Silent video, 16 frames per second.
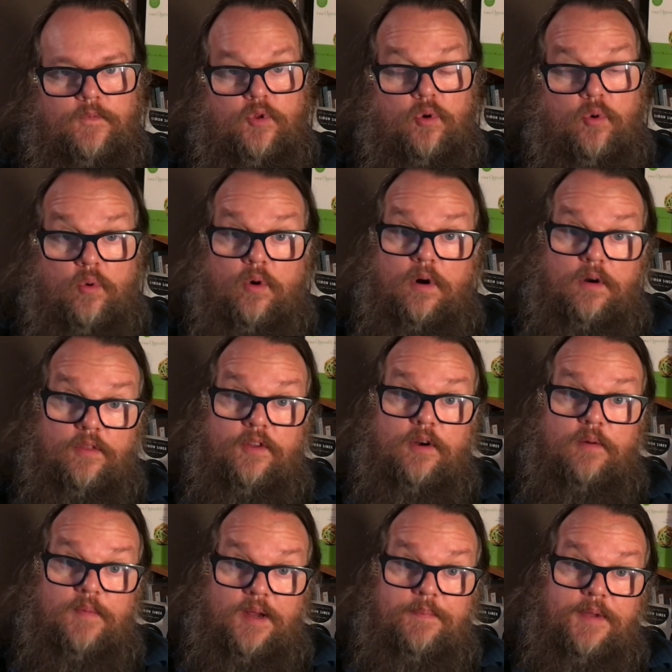Or
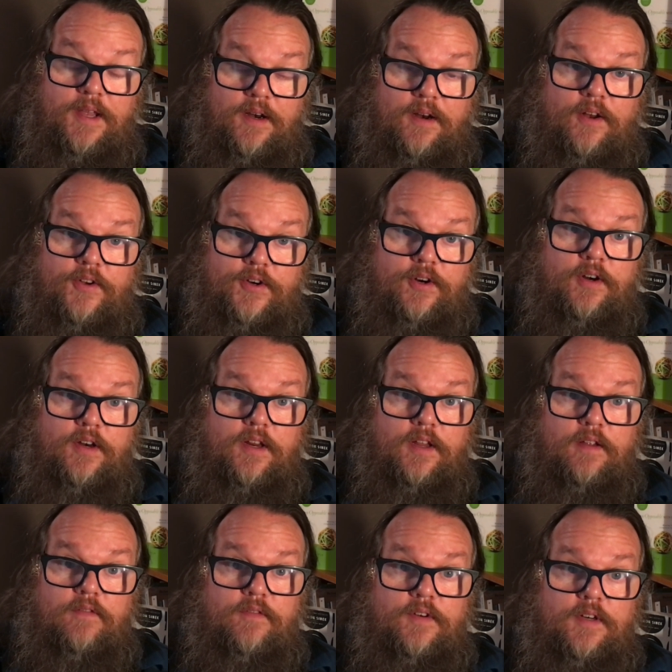there might be an
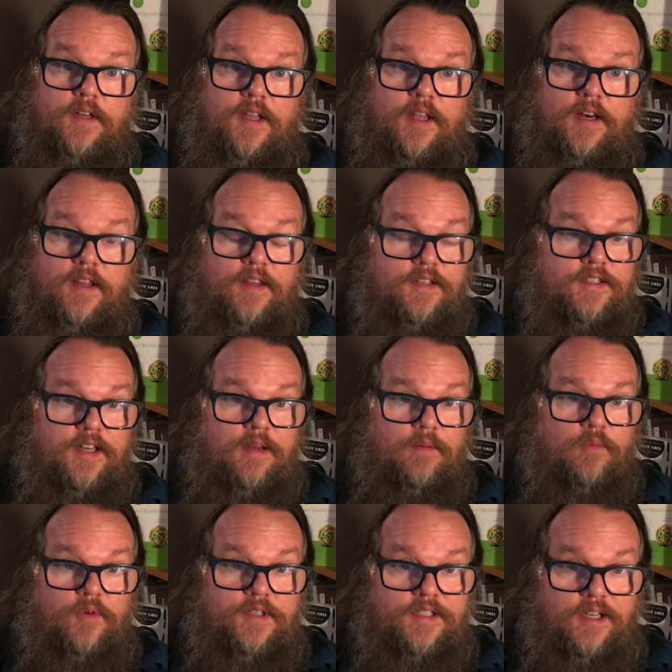alternative to getting the
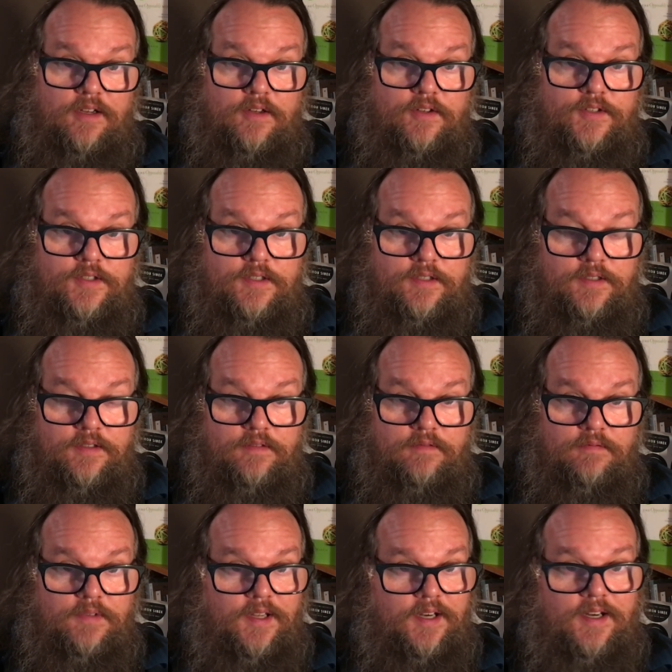same results
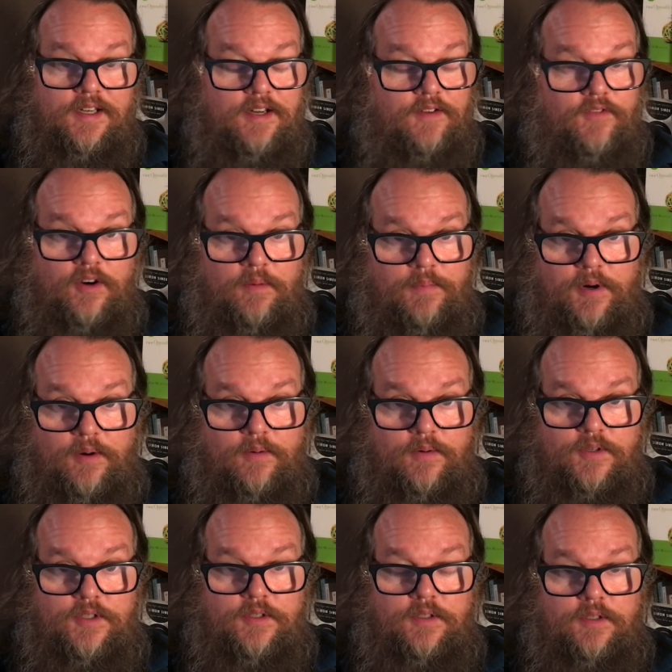in a different
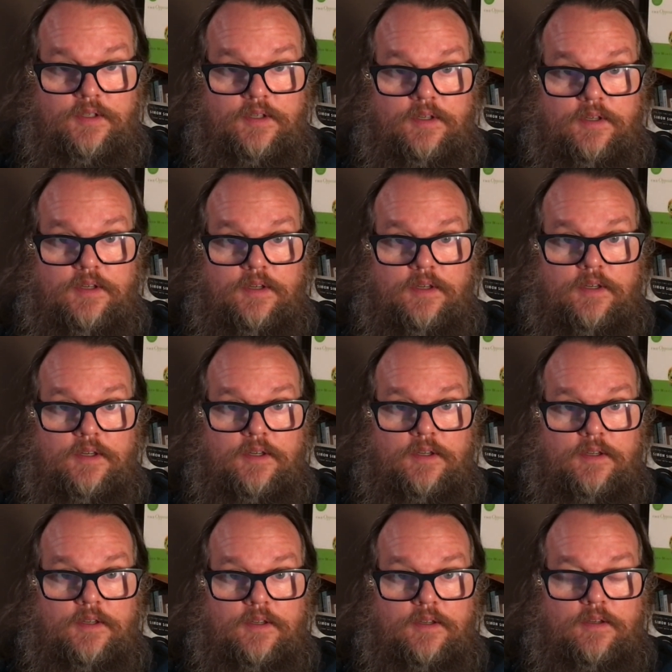approach.
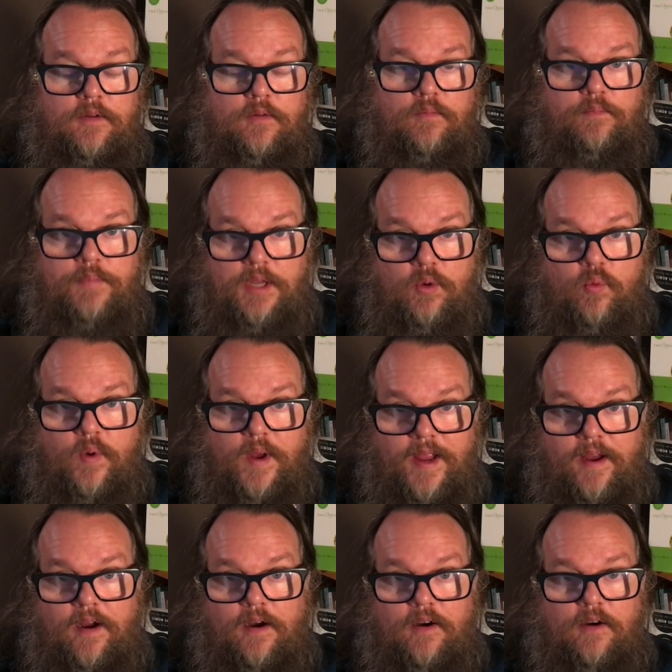
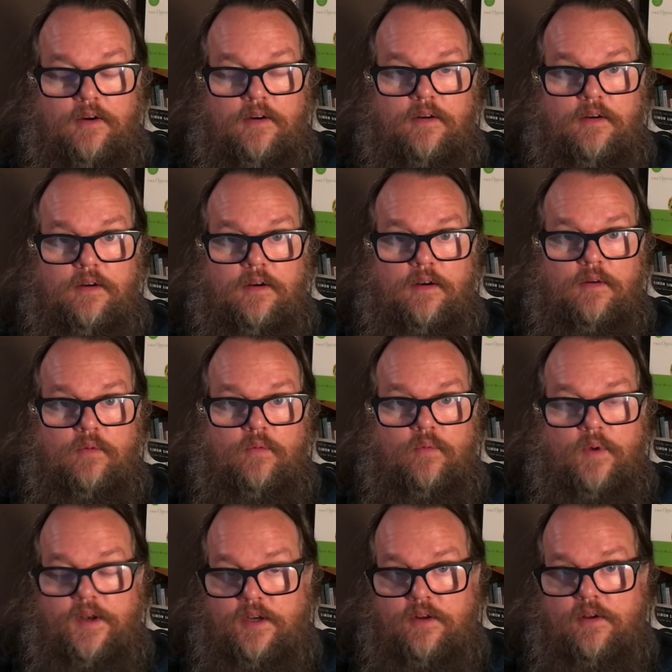Beware
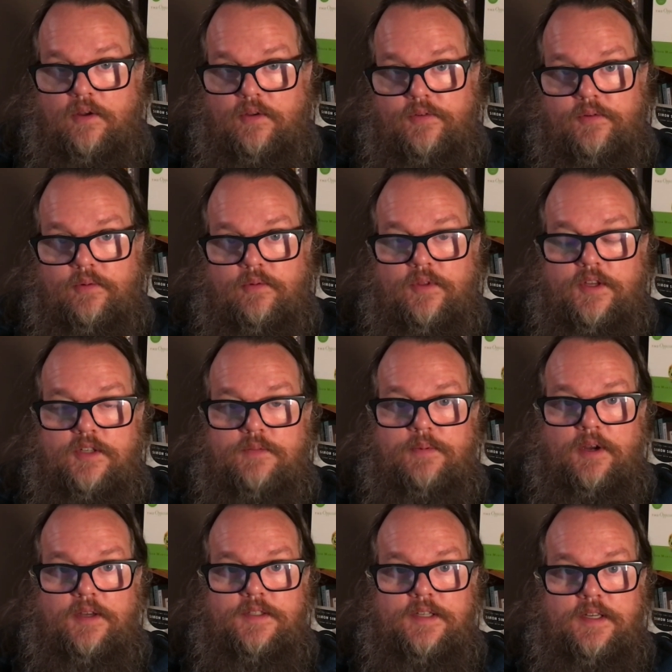when you go through this
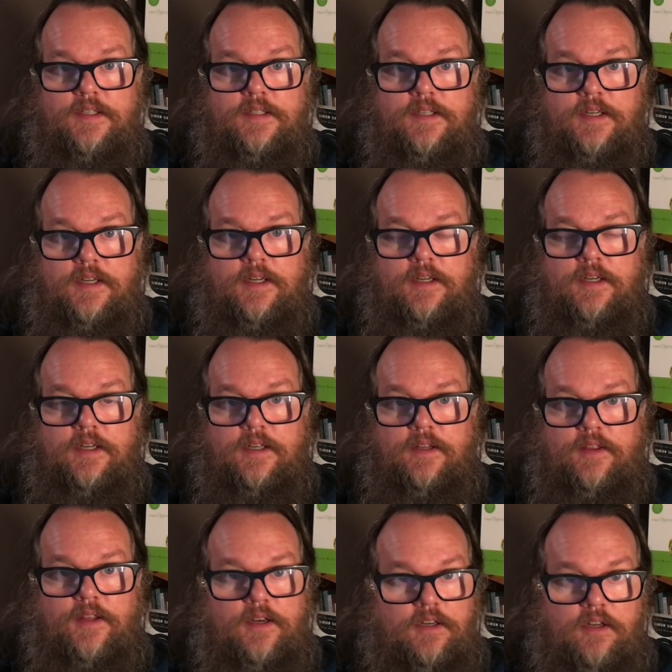process
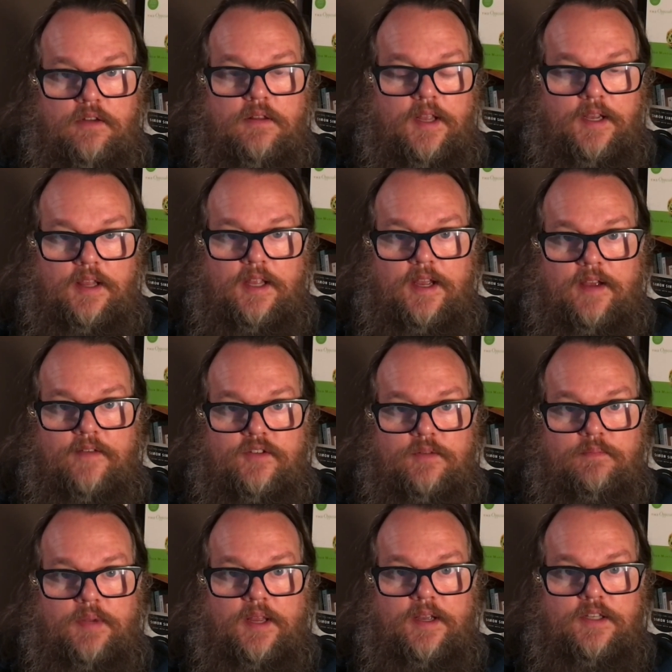that you likely have
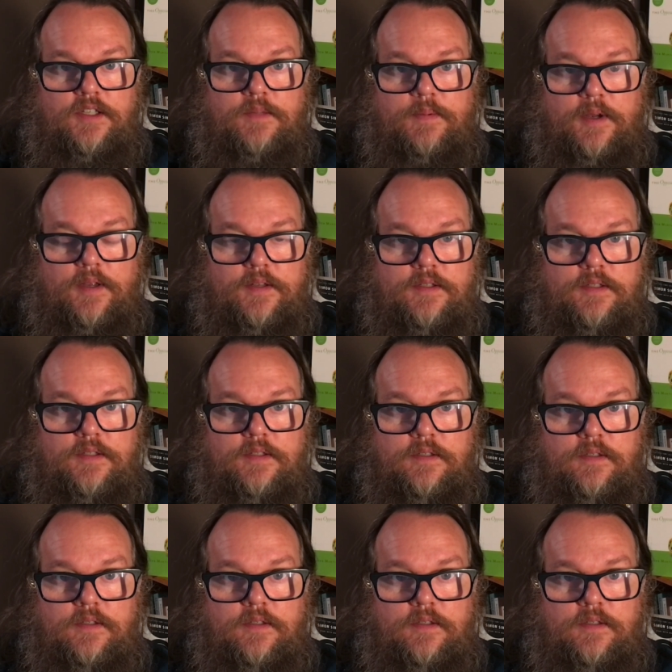some blind spots.